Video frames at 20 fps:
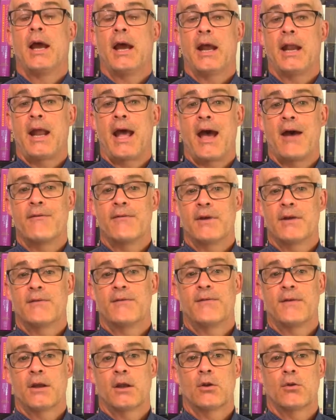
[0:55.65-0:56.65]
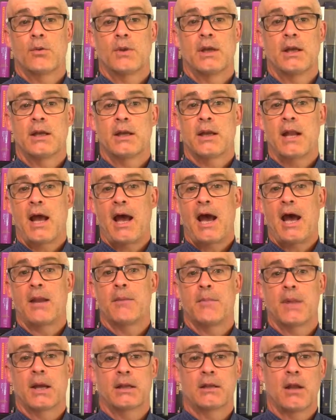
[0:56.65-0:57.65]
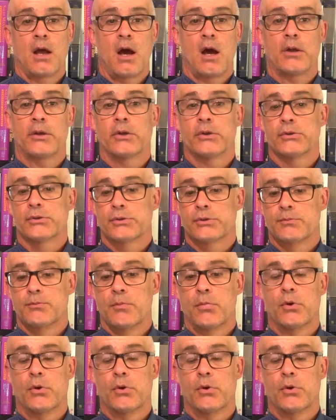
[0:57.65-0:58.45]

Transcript: and having figurine at McDonald's.